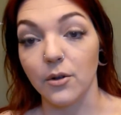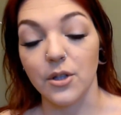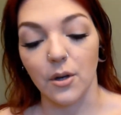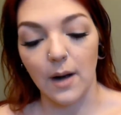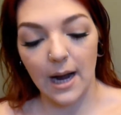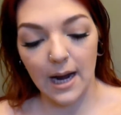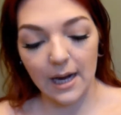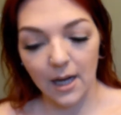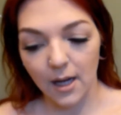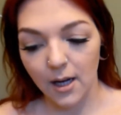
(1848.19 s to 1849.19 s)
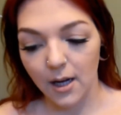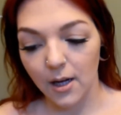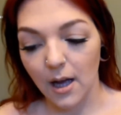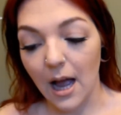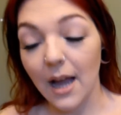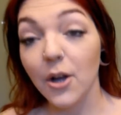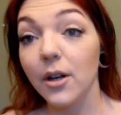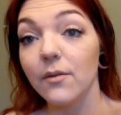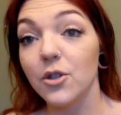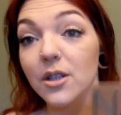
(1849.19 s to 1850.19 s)
So I
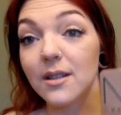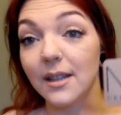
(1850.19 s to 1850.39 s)
could have just